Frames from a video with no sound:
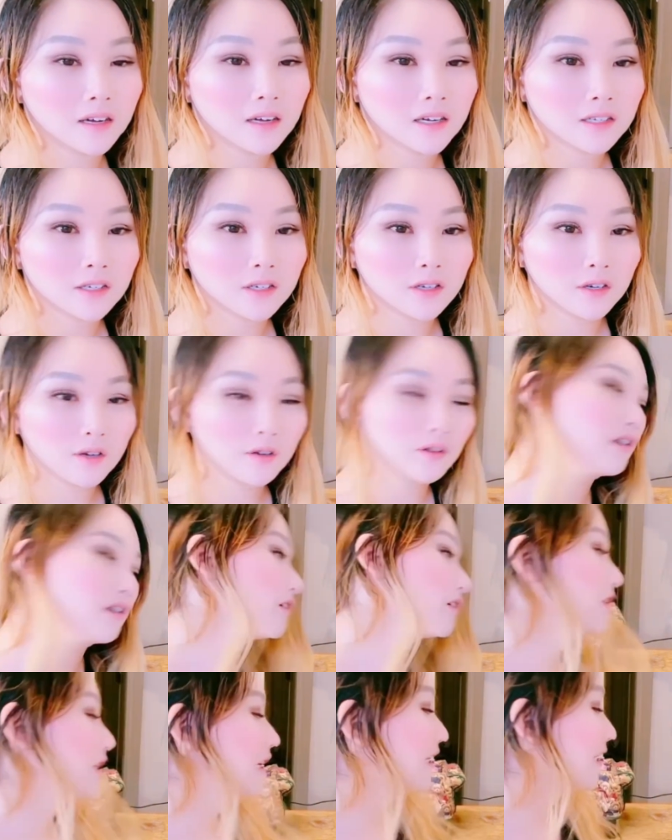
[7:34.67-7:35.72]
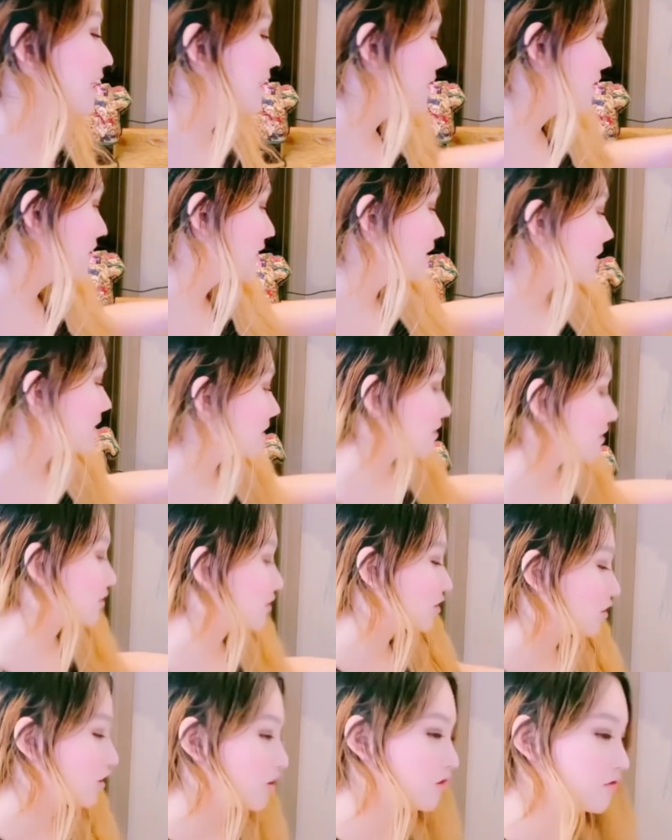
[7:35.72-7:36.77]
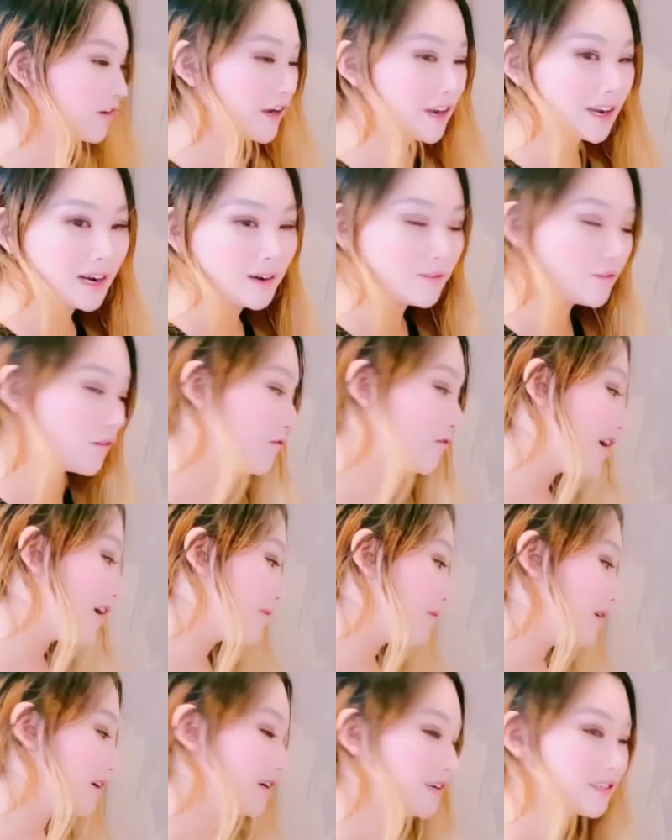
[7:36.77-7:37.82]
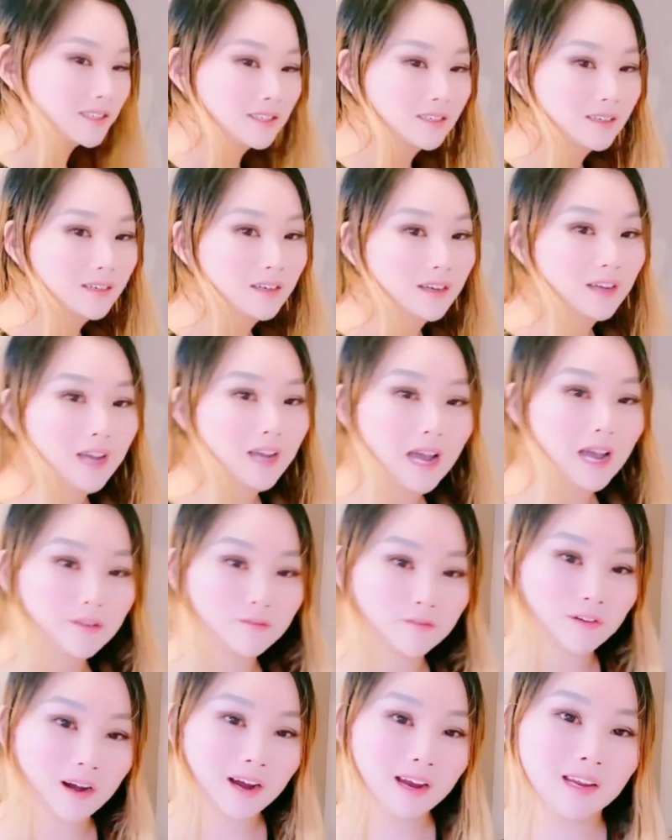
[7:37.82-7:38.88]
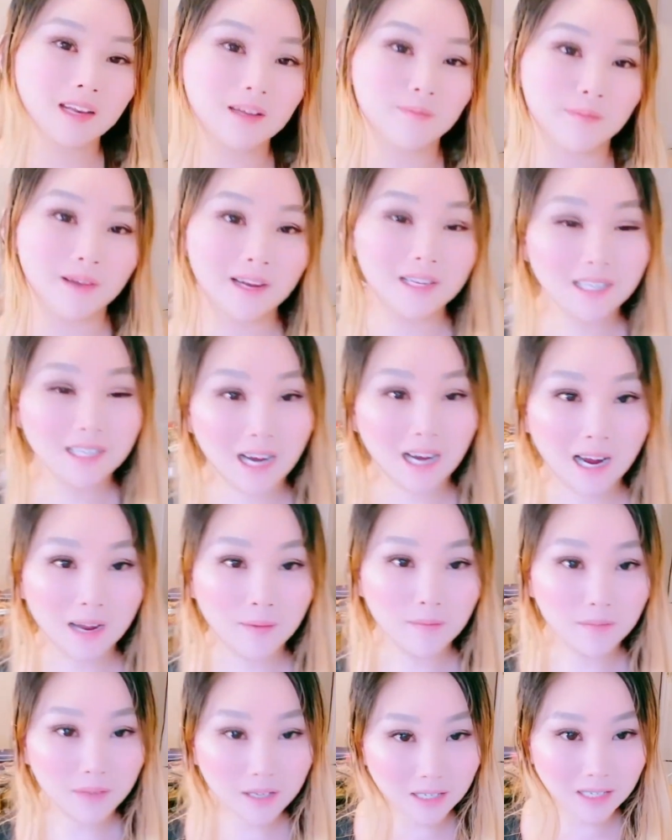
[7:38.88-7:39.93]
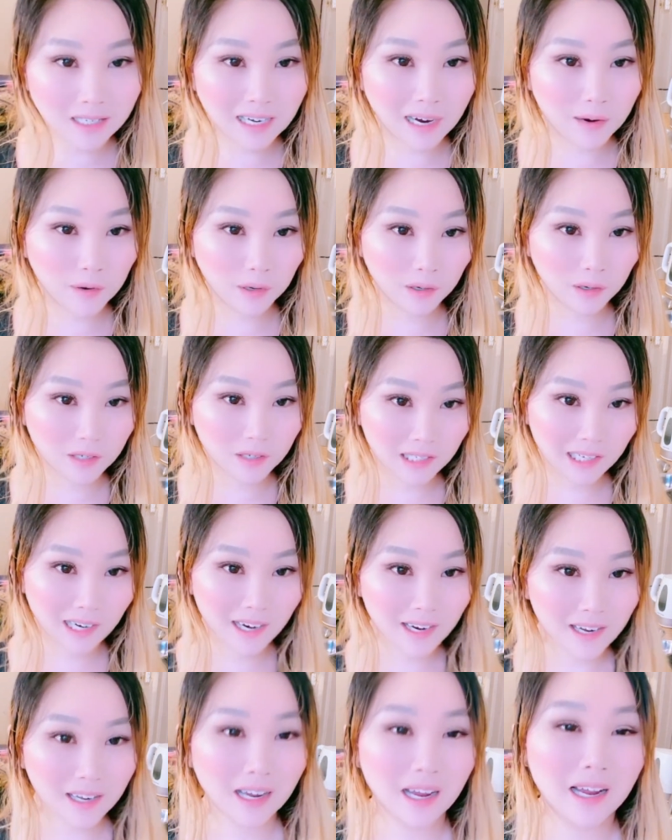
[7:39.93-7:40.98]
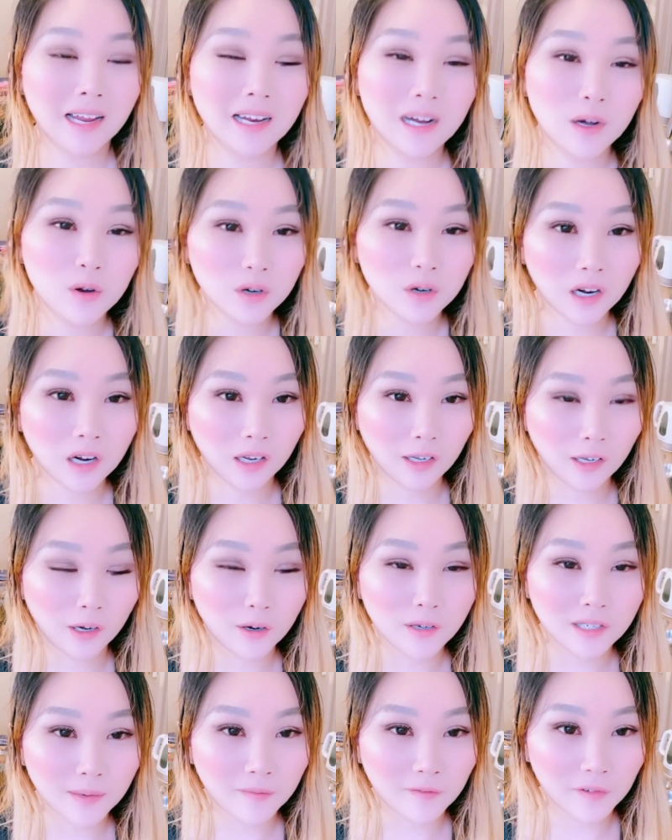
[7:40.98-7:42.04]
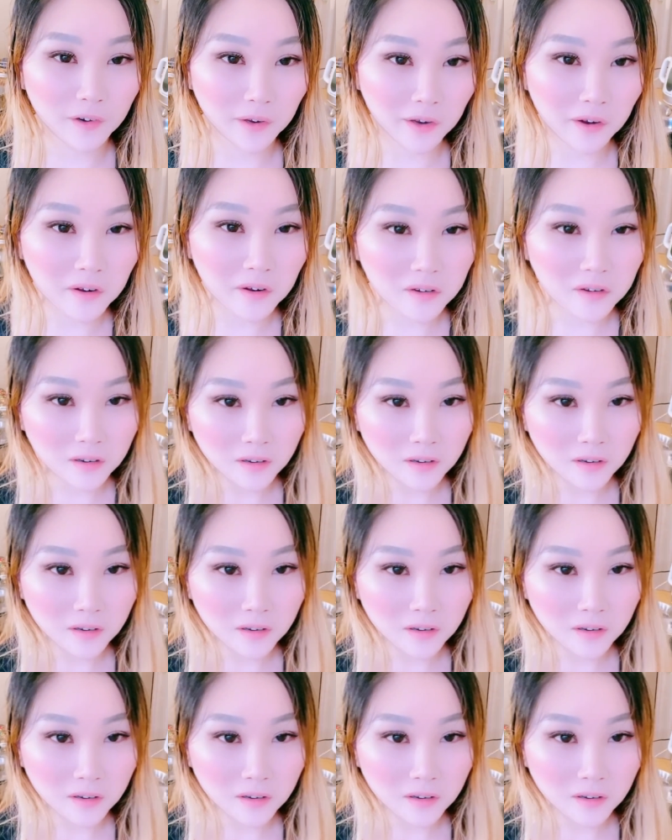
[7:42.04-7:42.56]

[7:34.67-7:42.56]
So you let this stove heat up for 5 minutes, and right in the meantime, this is how it looks like. And I'll close up for you.